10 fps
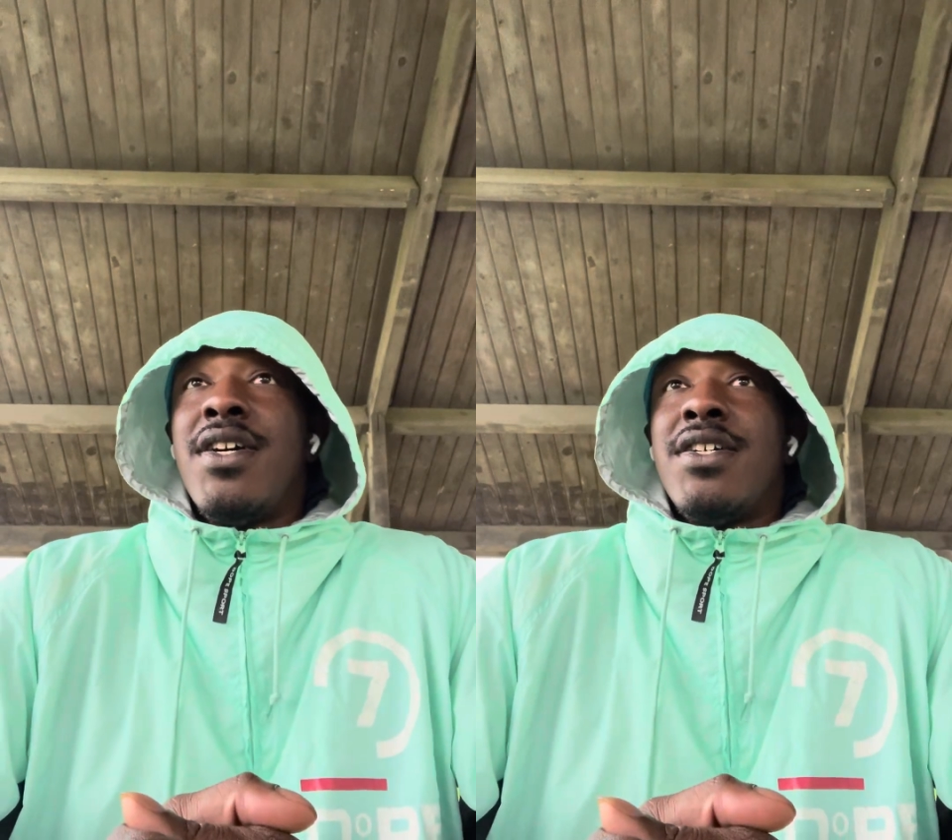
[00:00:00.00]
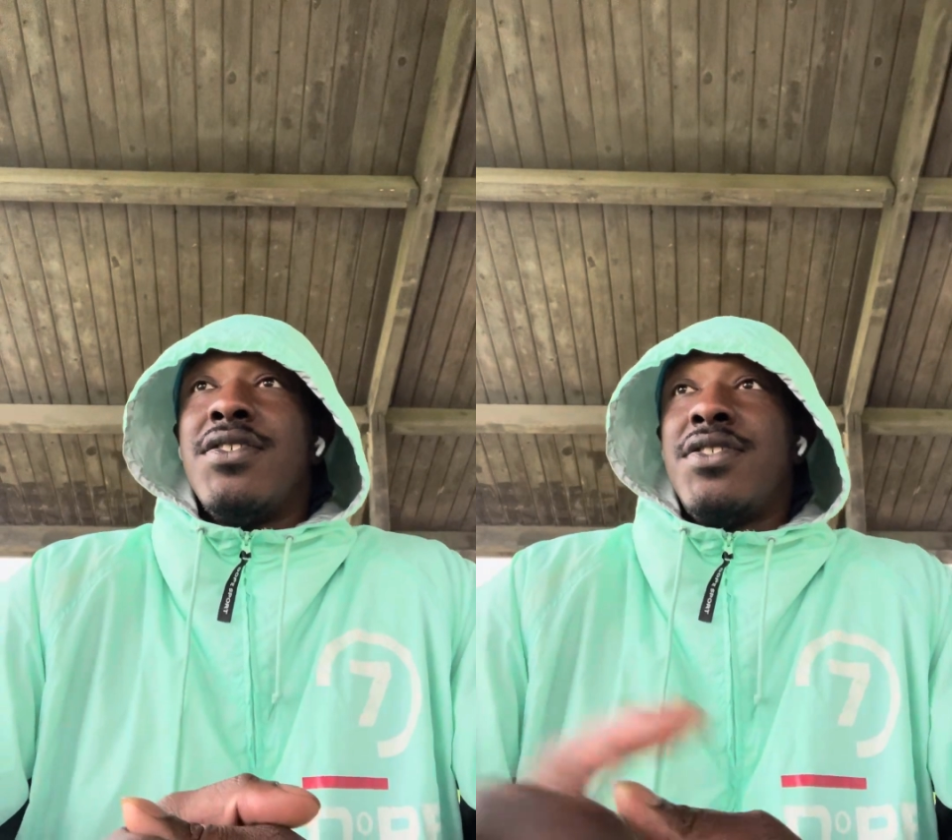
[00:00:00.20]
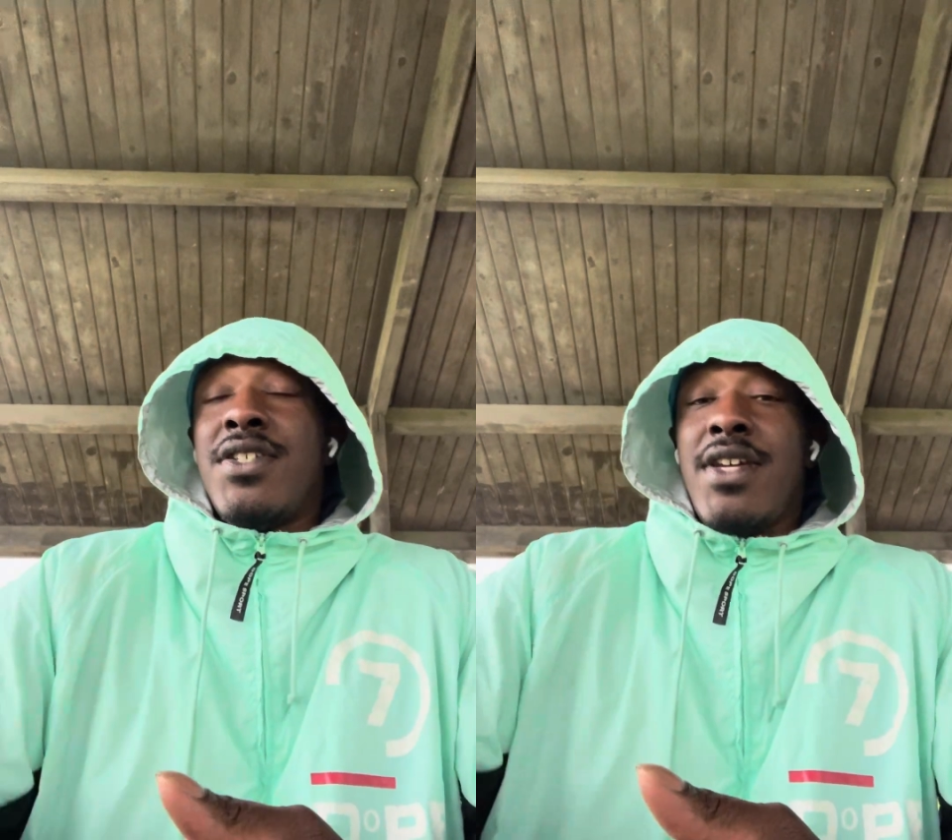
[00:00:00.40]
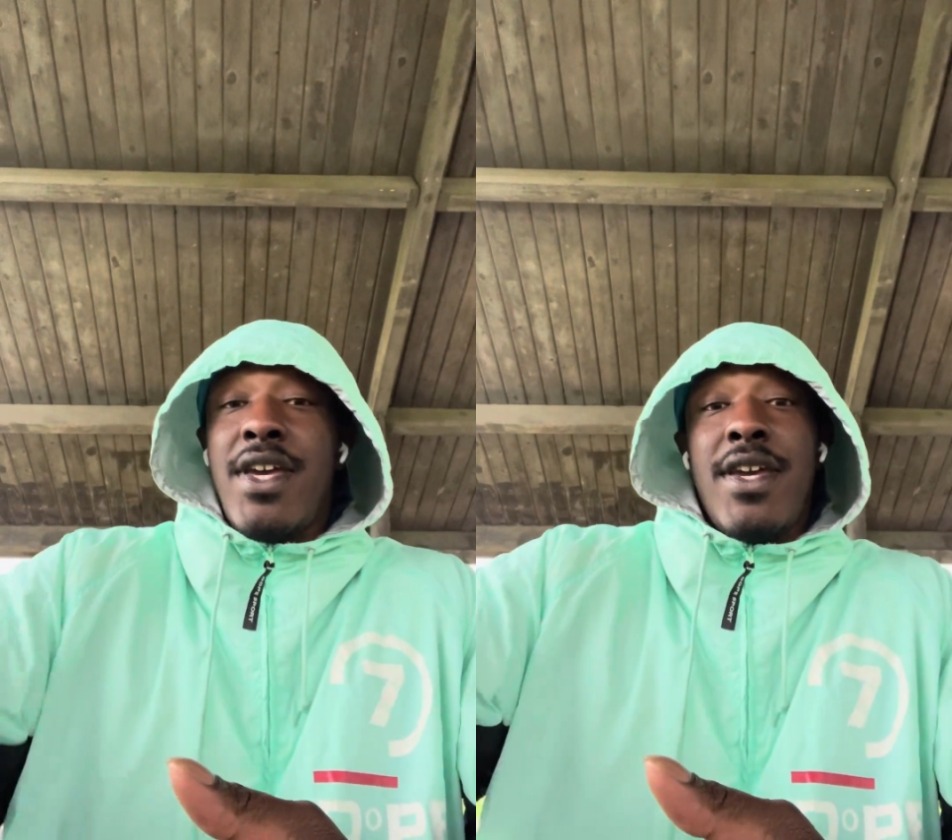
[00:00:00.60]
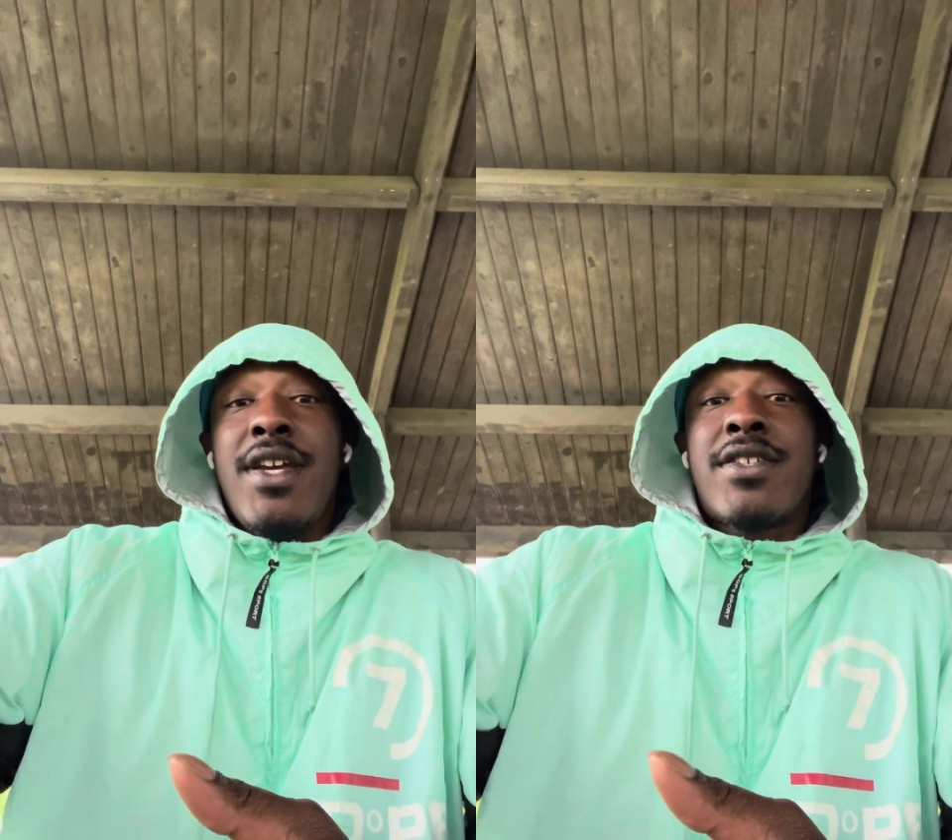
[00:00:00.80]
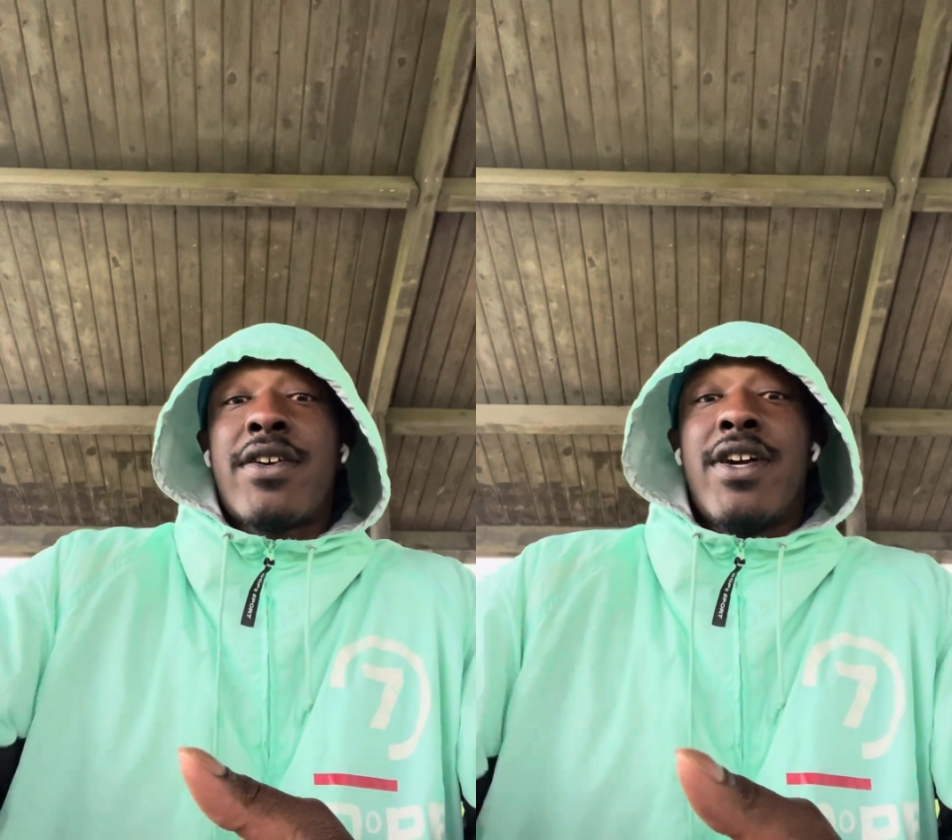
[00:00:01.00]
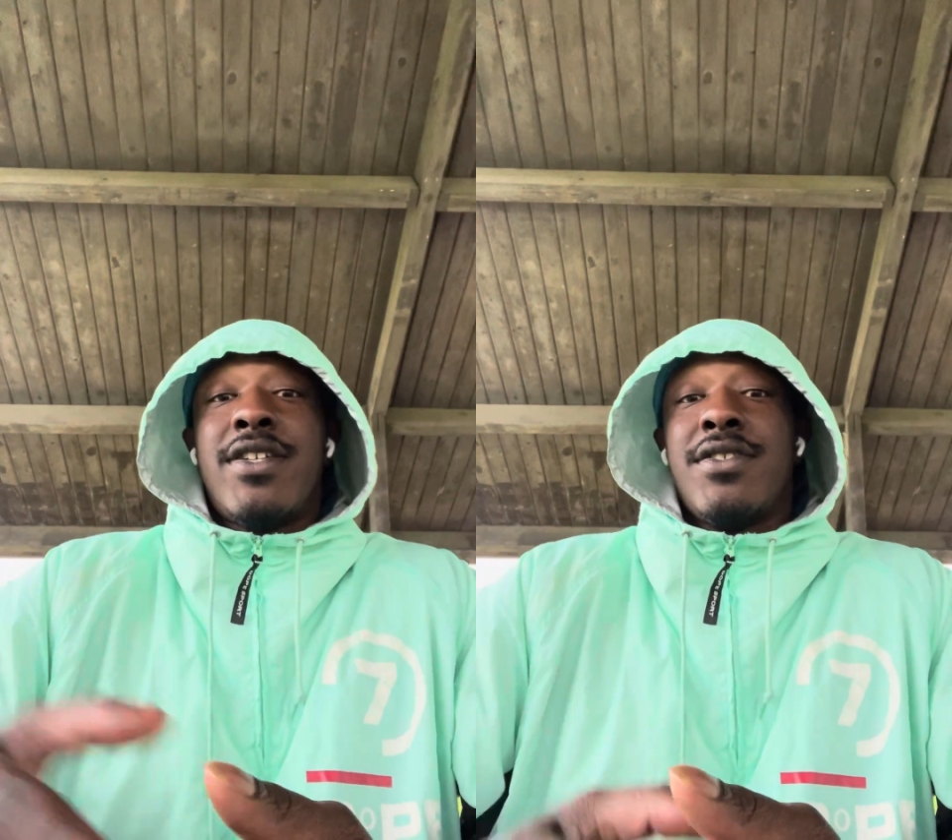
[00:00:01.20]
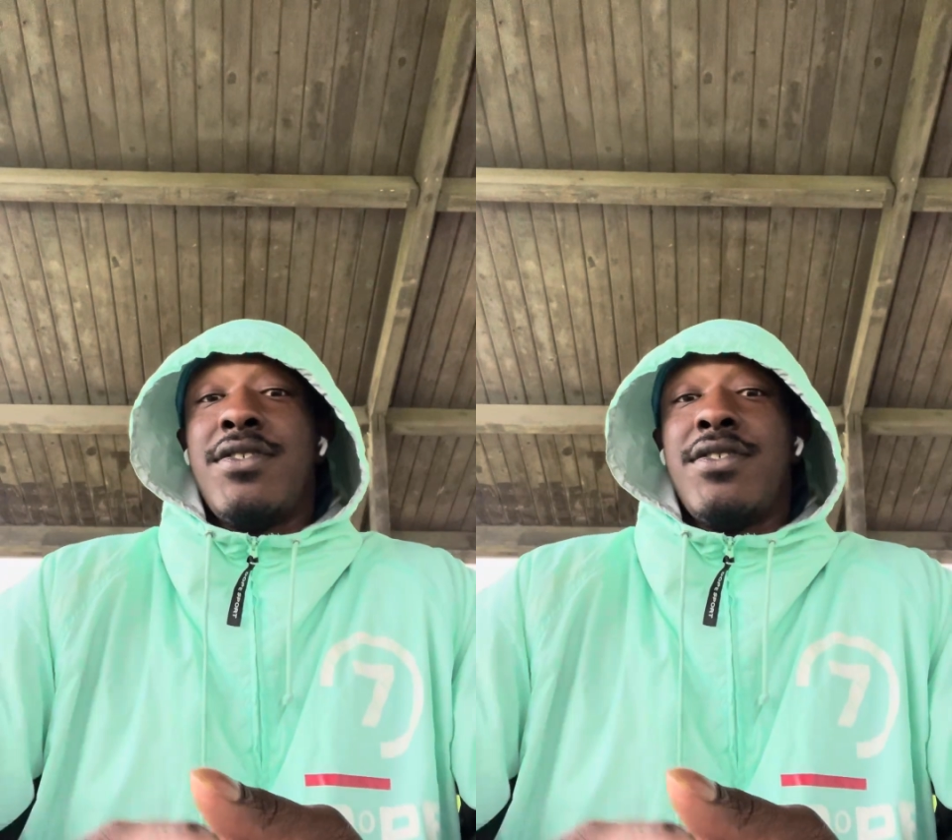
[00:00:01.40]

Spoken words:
You see, he is crazy.